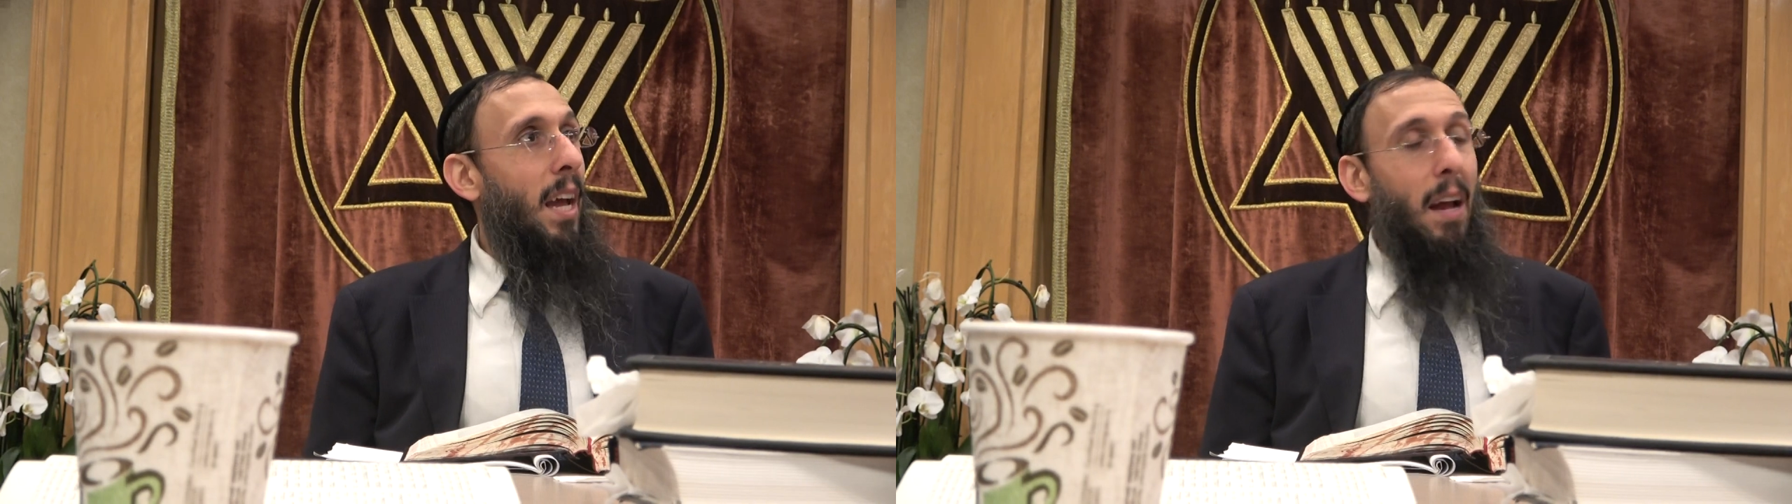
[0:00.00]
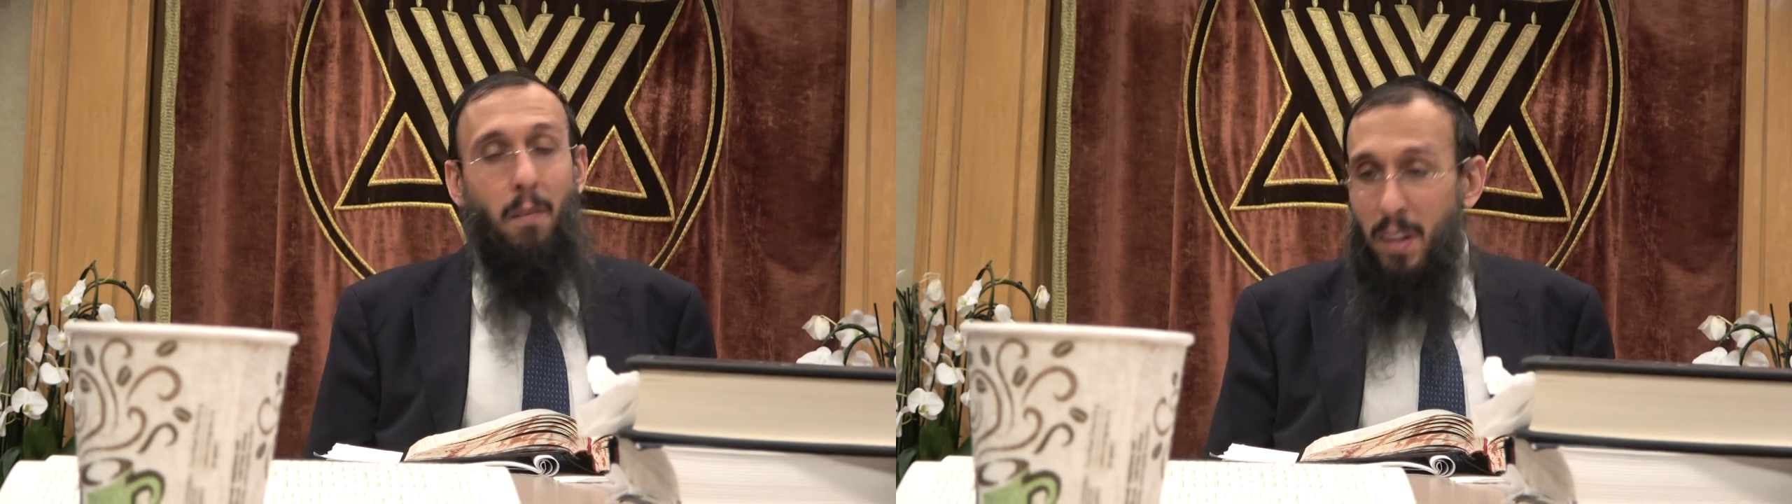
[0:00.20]

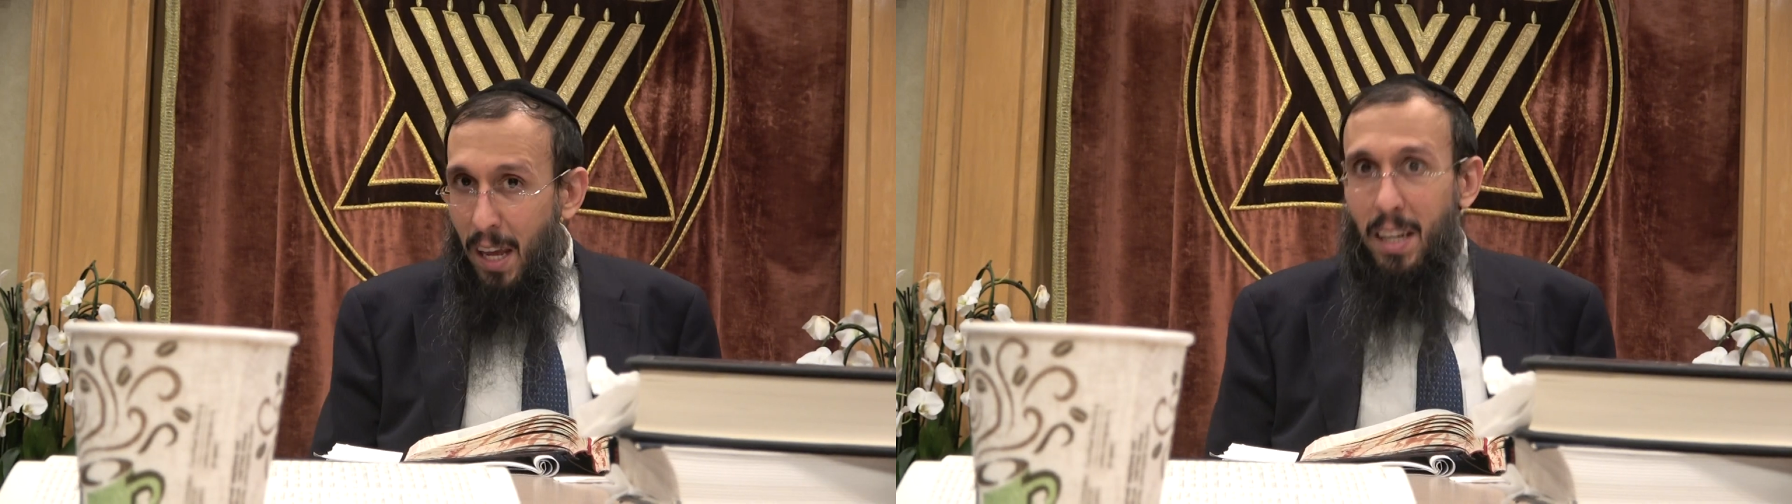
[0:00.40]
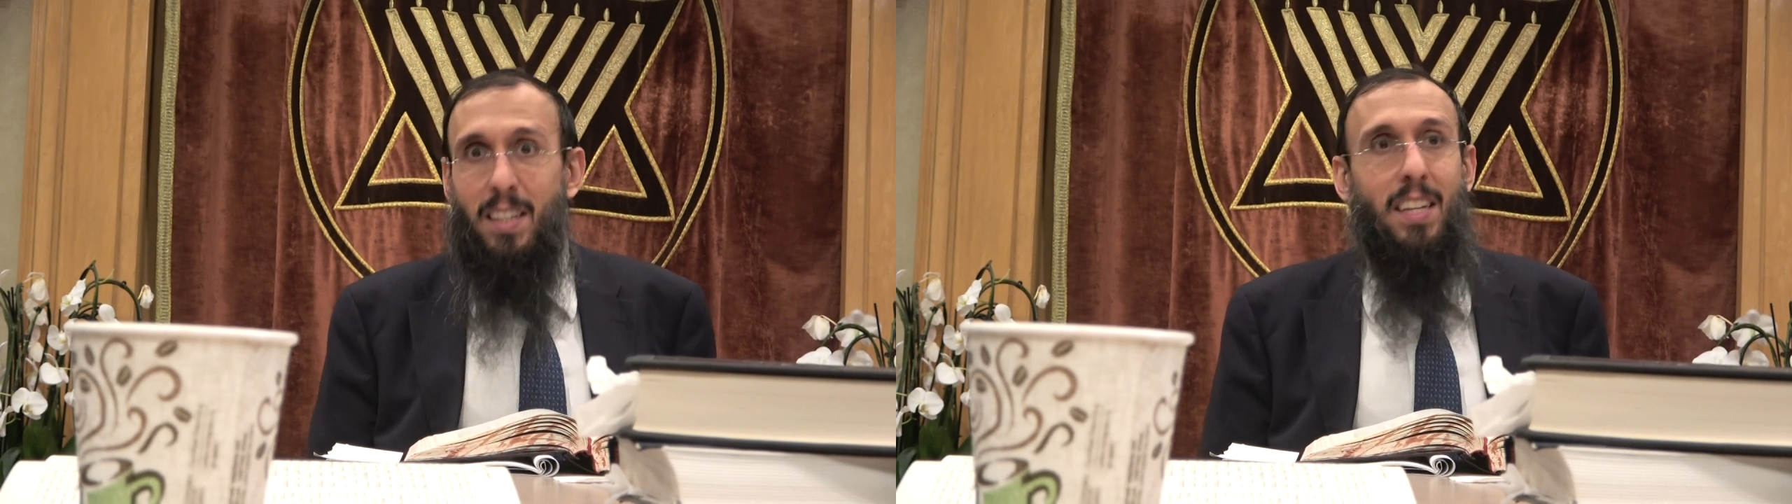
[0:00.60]
Every
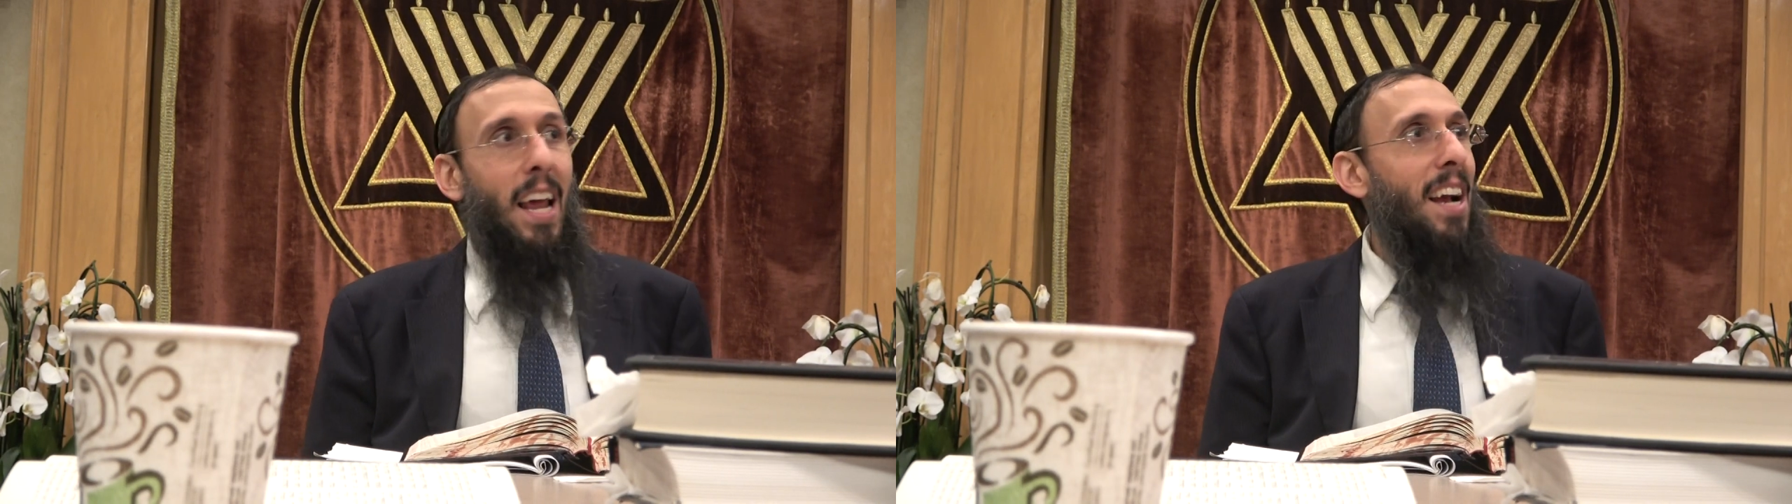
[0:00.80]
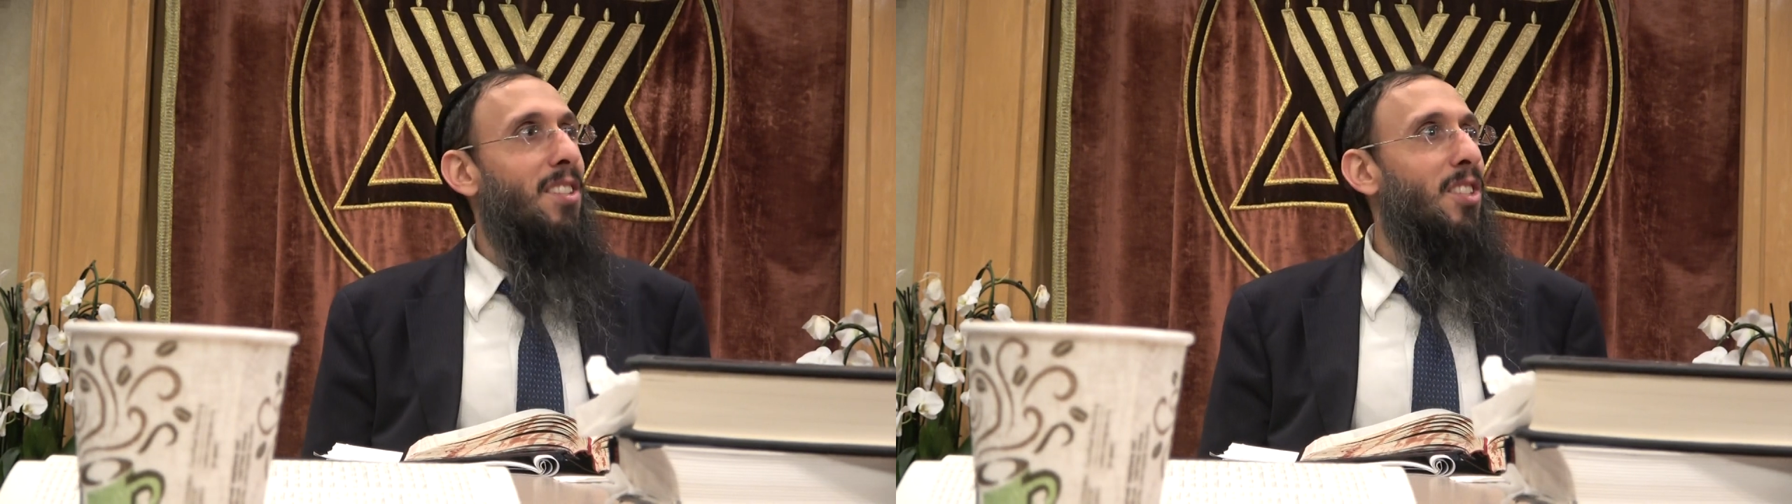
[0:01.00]
day is the
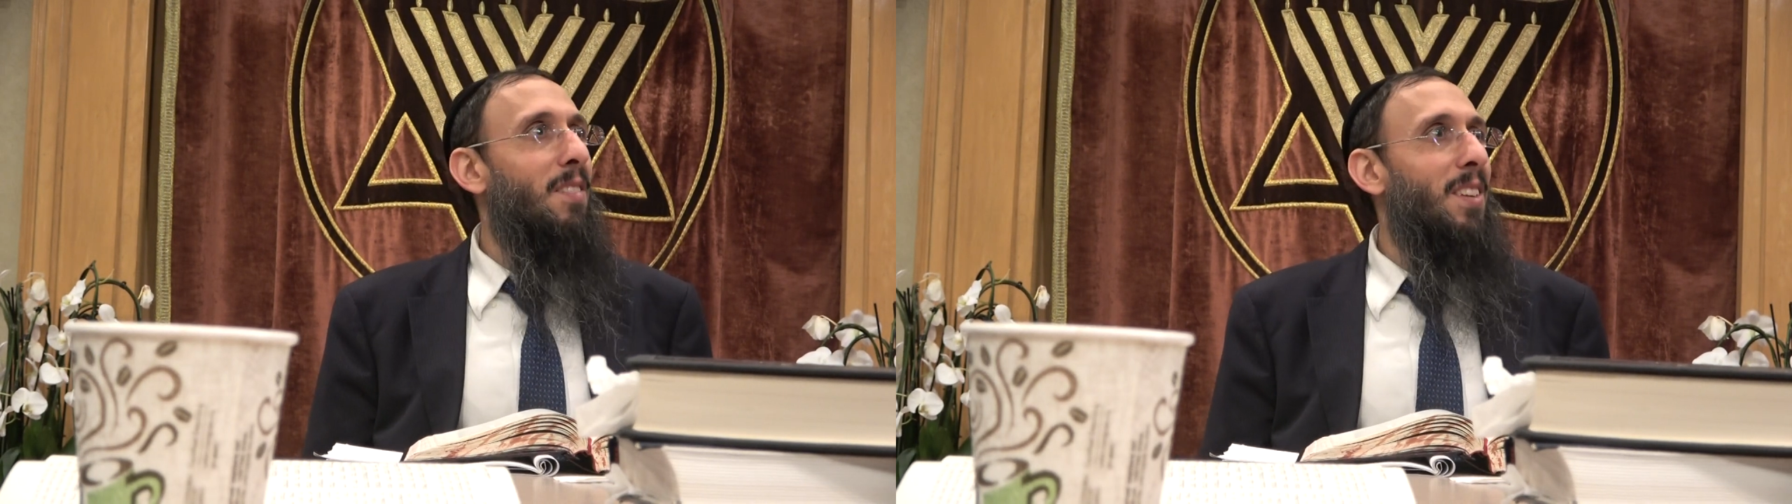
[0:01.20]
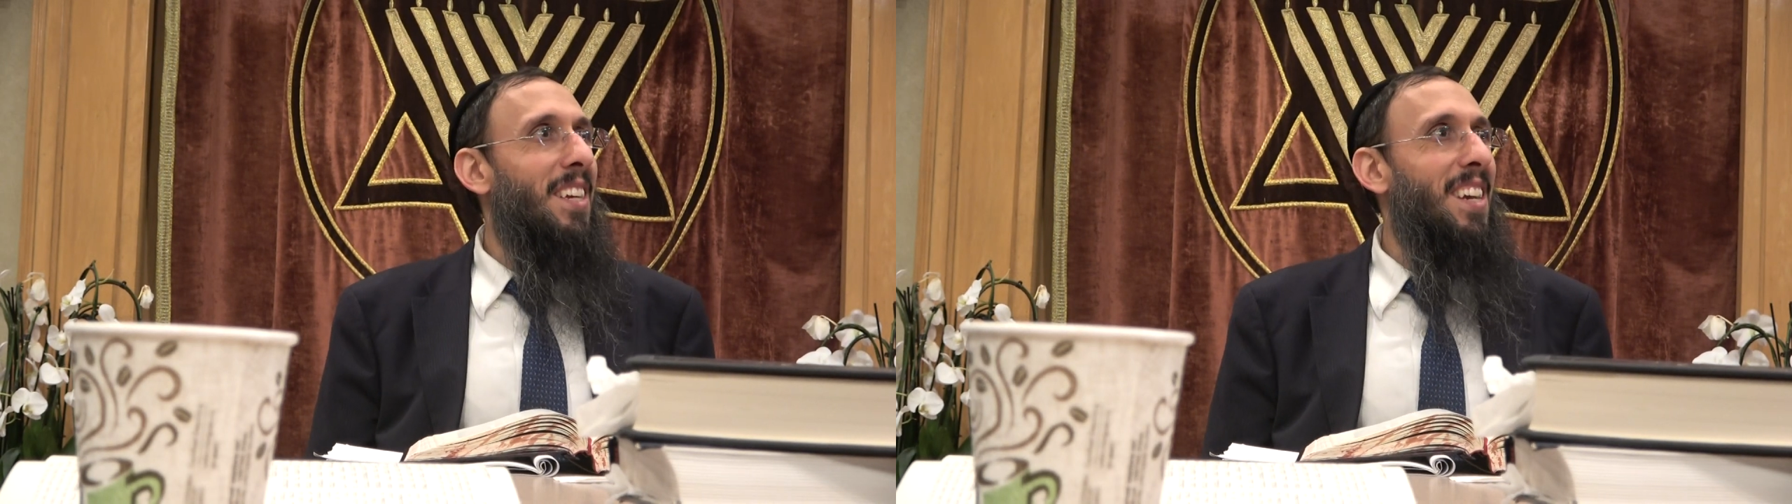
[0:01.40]

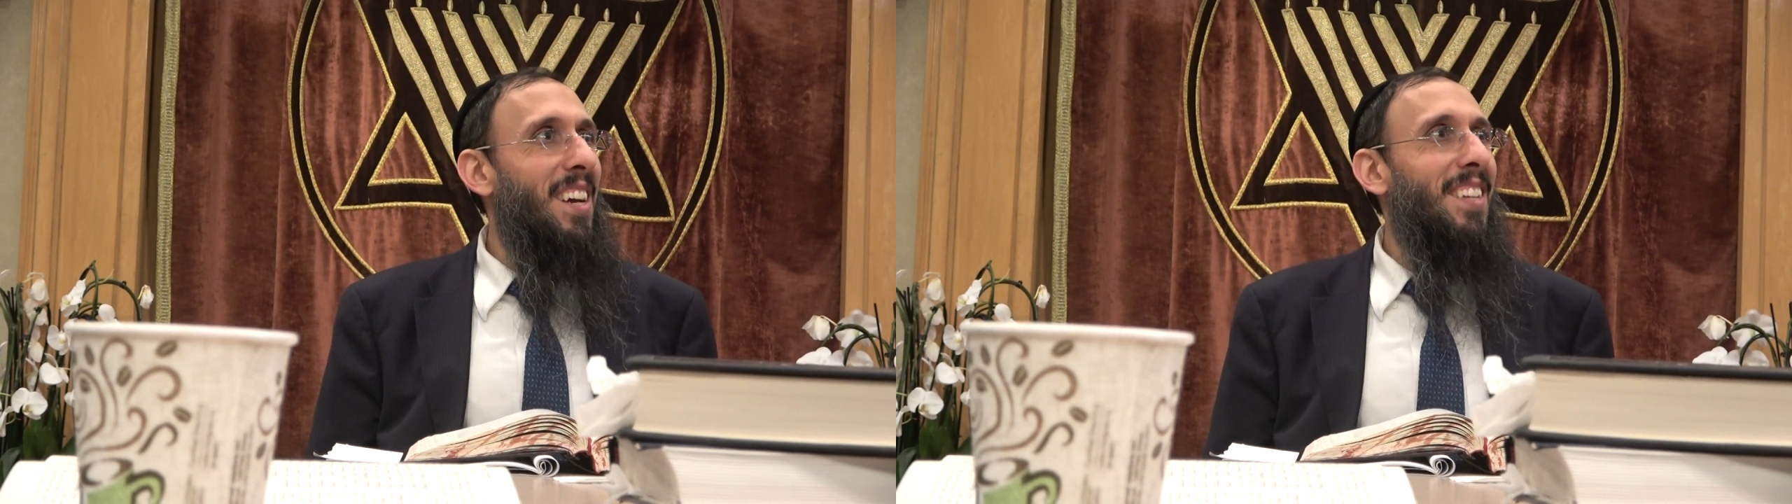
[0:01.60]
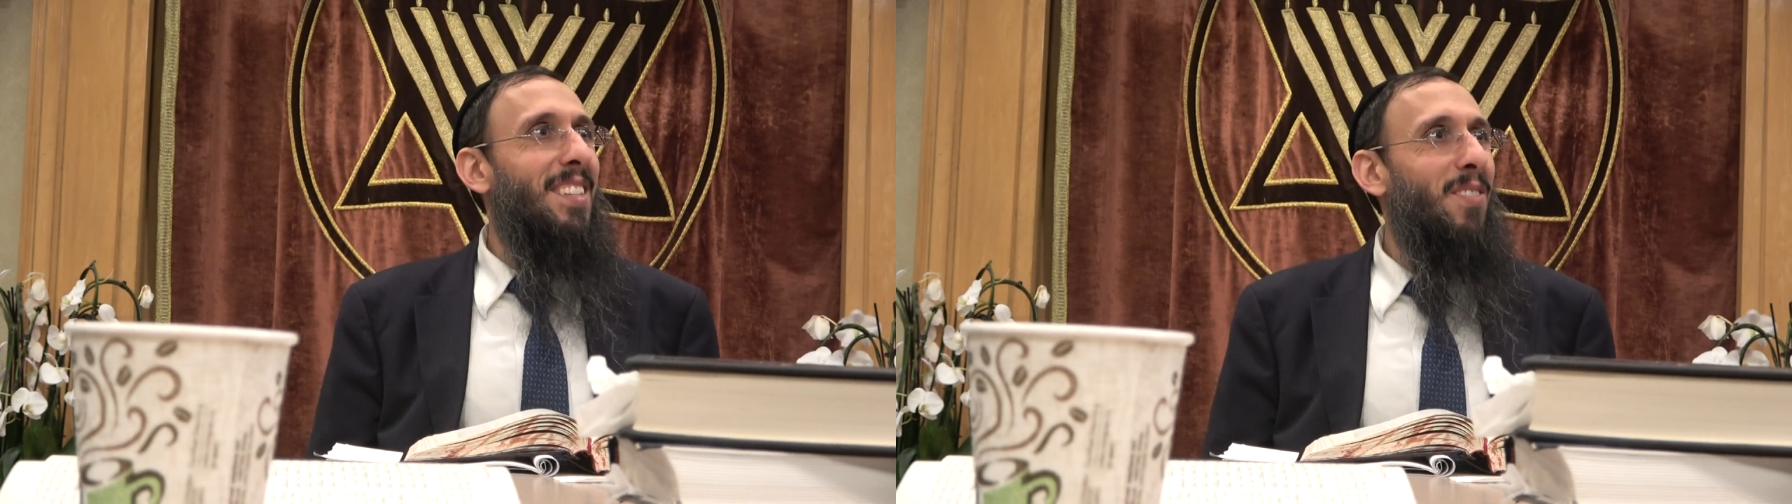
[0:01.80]
Thanksgiving, yes.